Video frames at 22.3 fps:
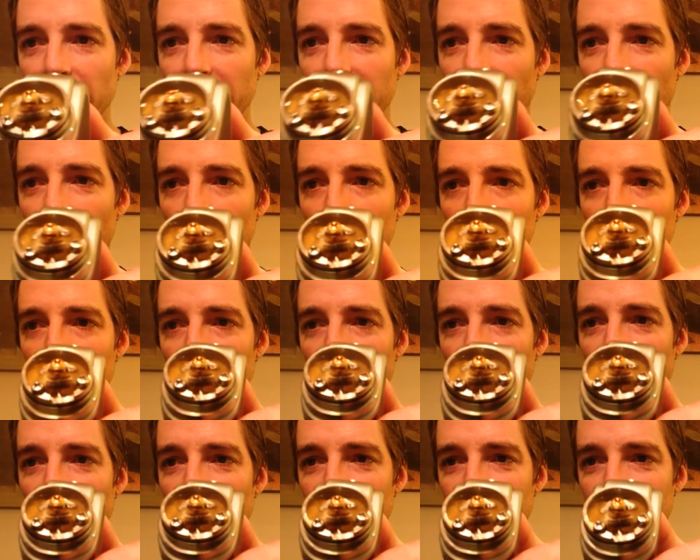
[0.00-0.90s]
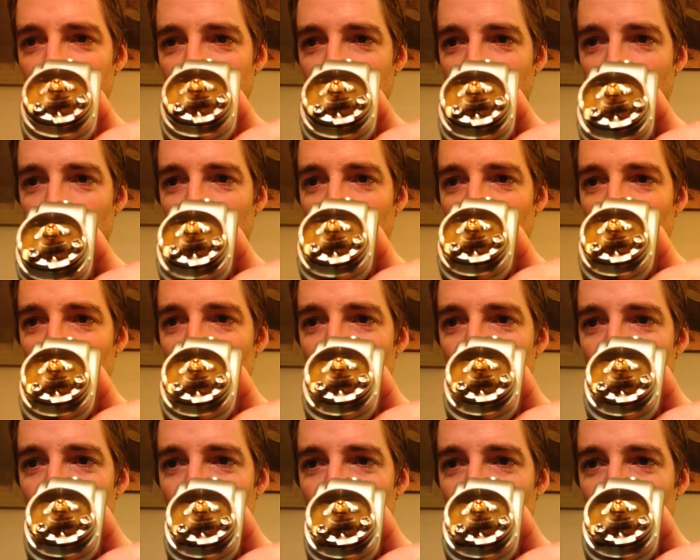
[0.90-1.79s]
kind of blocks the
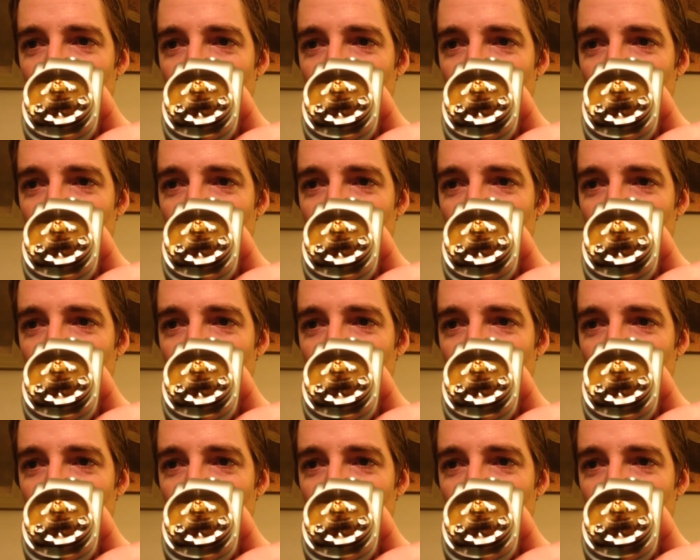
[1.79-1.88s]
juice.